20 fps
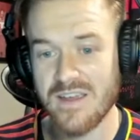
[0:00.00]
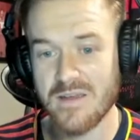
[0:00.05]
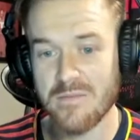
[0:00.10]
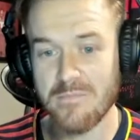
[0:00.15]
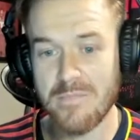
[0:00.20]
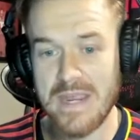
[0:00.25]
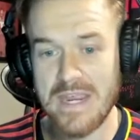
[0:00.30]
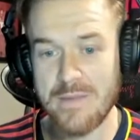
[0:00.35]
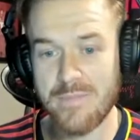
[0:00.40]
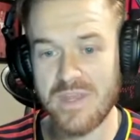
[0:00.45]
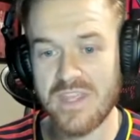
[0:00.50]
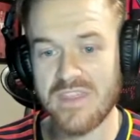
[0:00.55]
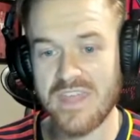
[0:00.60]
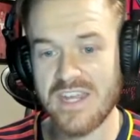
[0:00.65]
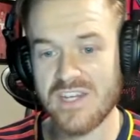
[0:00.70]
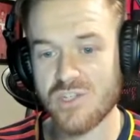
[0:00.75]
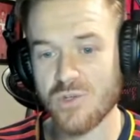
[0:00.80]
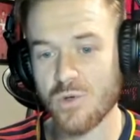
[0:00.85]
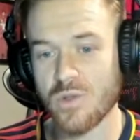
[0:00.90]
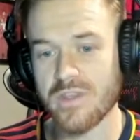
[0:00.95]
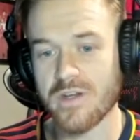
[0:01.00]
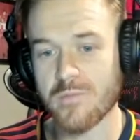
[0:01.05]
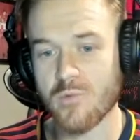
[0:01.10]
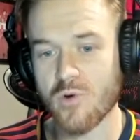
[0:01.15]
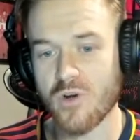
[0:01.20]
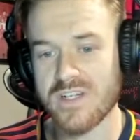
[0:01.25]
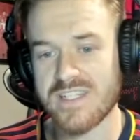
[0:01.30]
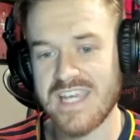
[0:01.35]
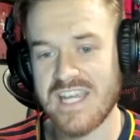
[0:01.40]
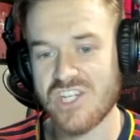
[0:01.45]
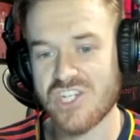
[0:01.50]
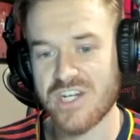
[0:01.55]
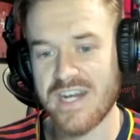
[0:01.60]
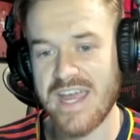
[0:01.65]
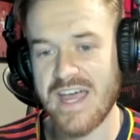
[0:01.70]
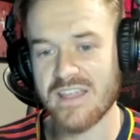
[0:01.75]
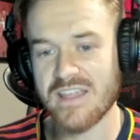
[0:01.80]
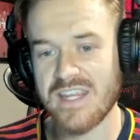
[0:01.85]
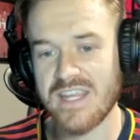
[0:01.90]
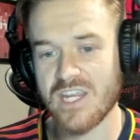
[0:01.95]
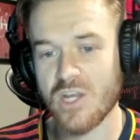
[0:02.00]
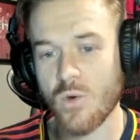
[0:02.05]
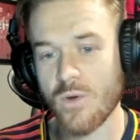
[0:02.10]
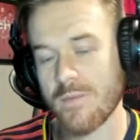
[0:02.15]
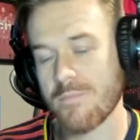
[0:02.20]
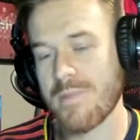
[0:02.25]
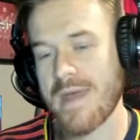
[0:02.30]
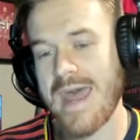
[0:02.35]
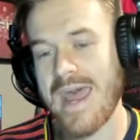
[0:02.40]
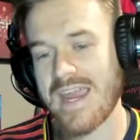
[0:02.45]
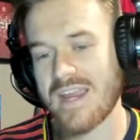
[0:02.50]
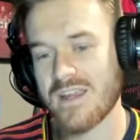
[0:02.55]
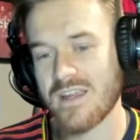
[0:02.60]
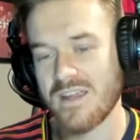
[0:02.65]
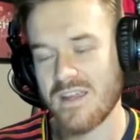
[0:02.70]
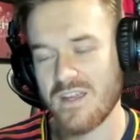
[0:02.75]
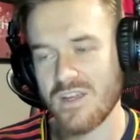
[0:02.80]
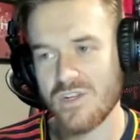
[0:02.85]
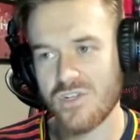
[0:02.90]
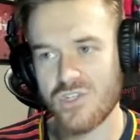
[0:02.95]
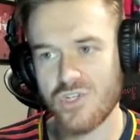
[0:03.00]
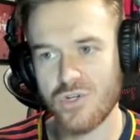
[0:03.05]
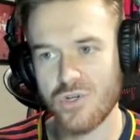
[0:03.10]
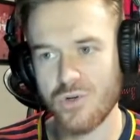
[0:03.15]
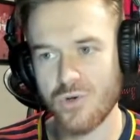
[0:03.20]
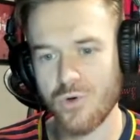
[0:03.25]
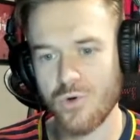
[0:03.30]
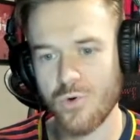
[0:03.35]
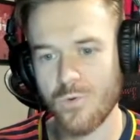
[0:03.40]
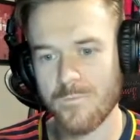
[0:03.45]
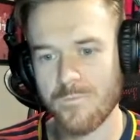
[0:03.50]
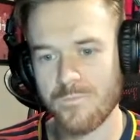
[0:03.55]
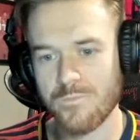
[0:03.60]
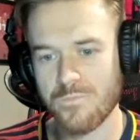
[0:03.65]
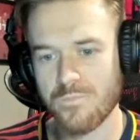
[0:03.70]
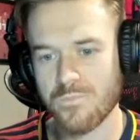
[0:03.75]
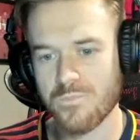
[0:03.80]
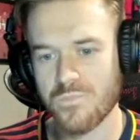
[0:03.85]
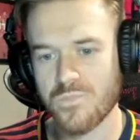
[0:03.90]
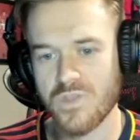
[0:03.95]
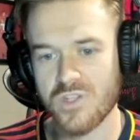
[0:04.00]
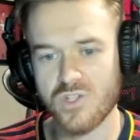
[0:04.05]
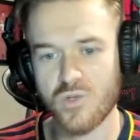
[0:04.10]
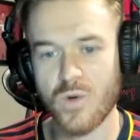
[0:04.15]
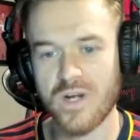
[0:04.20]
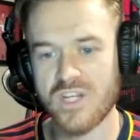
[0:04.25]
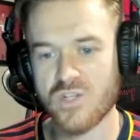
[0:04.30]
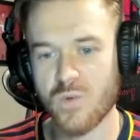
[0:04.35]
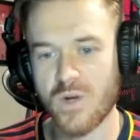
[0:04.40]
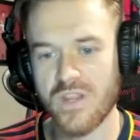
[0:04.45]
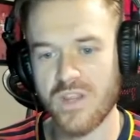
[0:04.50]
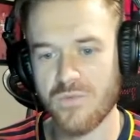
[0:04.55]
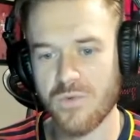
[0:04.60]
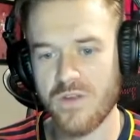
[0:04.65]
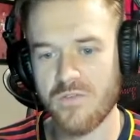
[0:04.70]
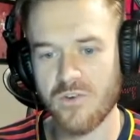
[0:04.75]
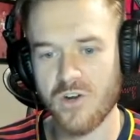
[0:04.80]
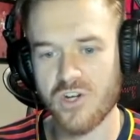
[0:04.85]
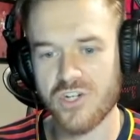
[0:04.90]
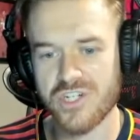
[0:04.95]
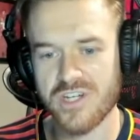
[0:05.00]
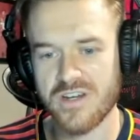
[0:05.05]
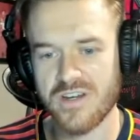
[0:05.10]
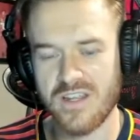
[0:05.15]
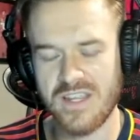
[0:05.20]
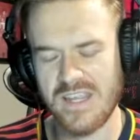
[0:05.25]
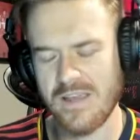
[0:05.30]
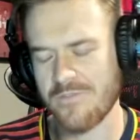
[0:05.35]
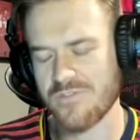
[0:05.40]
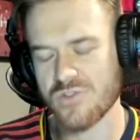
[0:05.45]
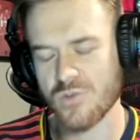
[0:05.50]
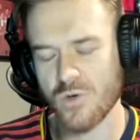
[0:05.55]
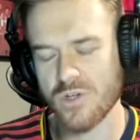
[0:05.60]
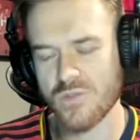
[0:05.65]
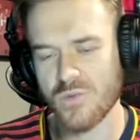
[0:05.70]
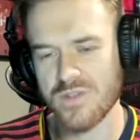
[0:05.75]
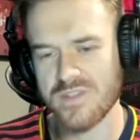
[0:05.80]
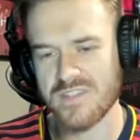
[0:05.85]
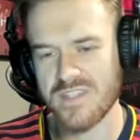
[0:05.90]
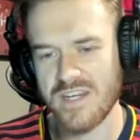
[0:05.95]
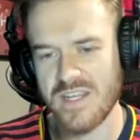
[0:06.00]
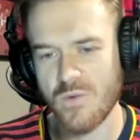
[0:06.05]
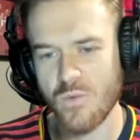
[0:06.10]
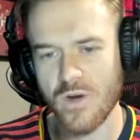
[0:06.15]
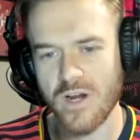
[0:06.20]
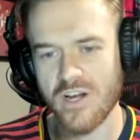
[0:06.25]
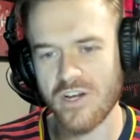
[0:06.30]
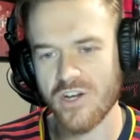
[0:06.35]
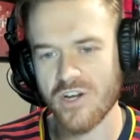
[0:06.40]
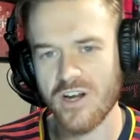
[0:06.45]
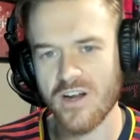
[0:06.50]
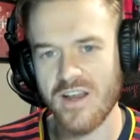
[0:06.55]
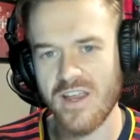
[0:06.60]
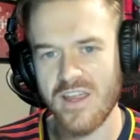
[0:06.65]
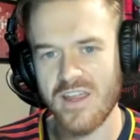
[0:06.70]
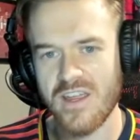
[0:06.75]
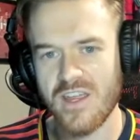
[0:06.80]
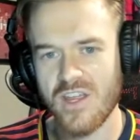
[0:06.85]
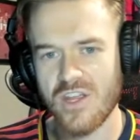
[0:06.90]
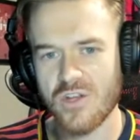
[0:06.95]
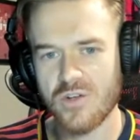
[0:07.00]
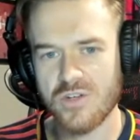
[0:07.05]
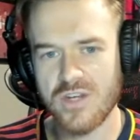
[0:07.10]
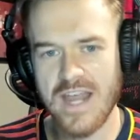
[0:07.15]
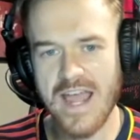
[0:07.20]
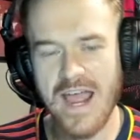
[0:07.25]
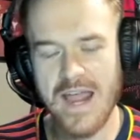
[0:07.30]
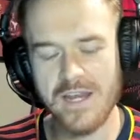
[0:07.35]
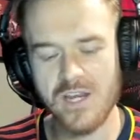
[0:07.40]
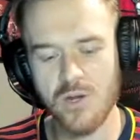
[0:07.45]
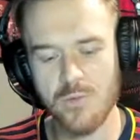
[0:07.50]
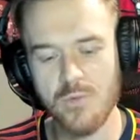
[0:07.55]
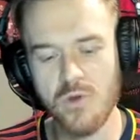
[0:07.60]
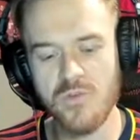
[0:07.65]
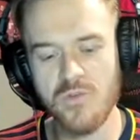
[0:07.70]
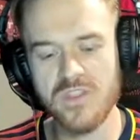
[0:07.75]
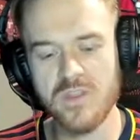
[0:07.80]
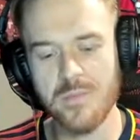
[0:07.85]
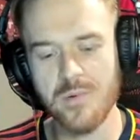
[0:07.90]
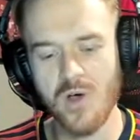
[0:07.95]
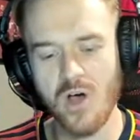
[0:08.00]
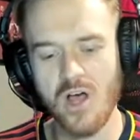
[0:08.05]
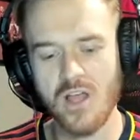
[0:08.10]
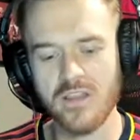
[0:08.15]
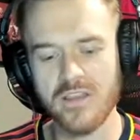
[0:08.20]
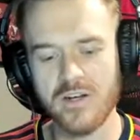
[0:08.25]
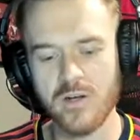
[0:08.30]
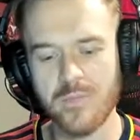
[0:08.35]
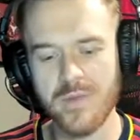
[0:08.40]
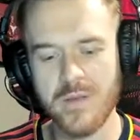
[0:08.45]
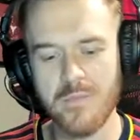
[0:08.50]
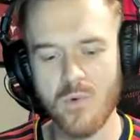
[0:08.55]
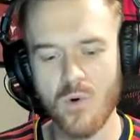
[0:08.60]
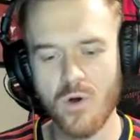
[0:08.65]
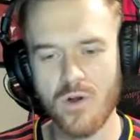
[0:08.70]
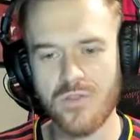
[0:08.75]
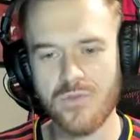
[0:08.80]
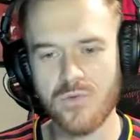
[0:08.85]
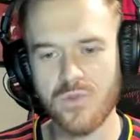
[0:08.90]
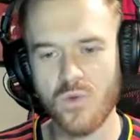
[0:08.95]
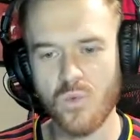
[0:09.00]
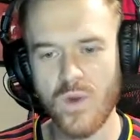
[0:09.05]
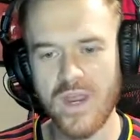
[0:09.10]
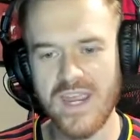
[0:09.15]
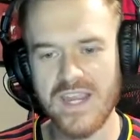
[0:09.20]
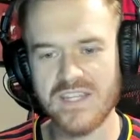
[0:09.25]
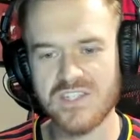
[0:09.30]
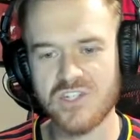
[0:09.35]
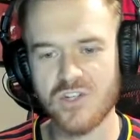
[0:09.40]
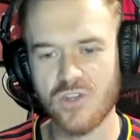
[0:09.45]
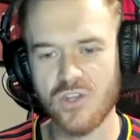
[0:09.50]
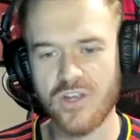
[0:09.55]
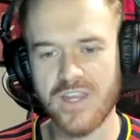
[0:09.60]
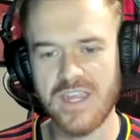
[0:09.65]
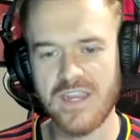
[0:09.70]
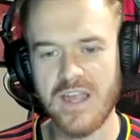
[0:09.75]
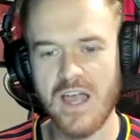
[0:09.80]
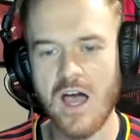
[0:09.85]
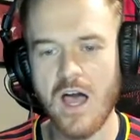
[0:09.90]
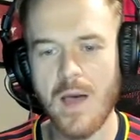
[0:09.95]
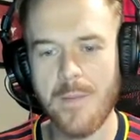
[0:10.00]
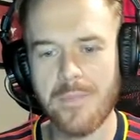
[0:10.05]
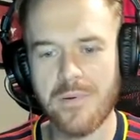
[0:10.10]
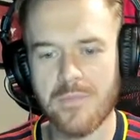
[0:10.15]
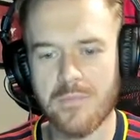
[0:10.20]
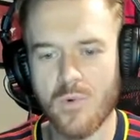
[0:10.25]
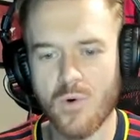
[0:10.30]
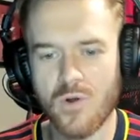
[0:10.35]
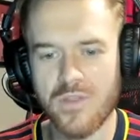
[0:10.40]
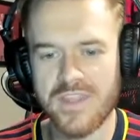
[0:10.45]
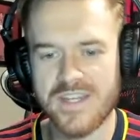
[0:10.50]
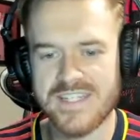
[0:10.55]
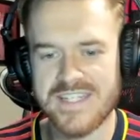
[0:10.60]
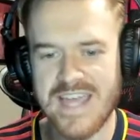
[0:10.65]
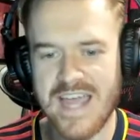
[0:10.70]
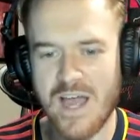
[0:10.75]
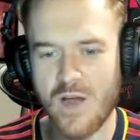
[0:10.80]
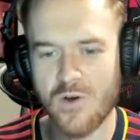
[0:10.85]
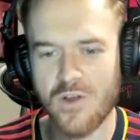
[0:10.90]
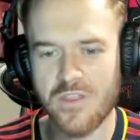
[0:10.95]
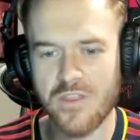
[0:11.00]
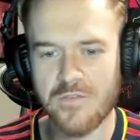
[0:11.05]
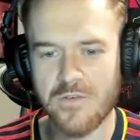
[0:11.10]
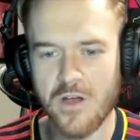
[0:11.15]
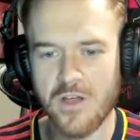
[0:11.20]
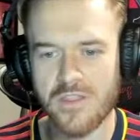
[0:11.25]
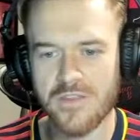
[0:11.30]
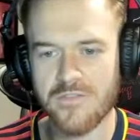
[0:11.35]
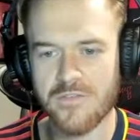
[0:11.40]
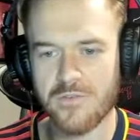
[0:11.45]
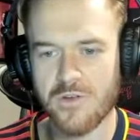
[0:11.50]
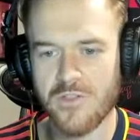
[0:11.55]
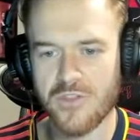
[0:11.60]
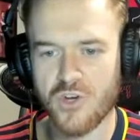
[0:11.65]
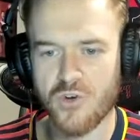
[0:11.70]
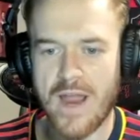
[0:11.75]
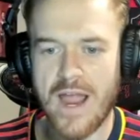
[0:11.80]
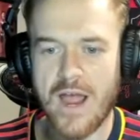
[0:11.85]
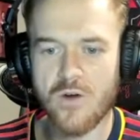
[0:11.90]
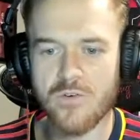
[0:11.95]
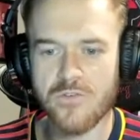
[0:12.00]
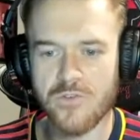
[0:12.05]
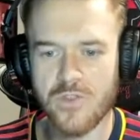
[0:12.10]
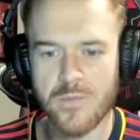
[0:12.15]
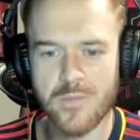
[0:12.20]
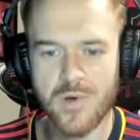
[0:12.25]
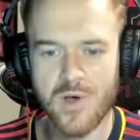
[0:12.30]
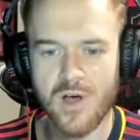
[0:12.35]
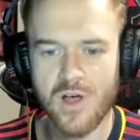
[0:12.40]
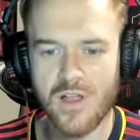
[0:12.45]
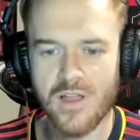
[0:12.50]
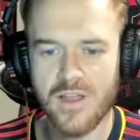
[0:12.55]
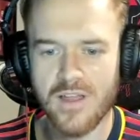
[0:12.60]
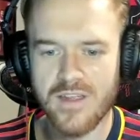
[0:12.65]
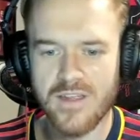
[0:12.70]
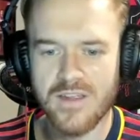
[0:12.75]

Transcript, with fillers: Maybe they do a little more intentionality going back to the 2023 version of sorts with City, where you're not you're moving the ball a little bit more through the wings. You're looking up more than down on the on the on the ground for the ball.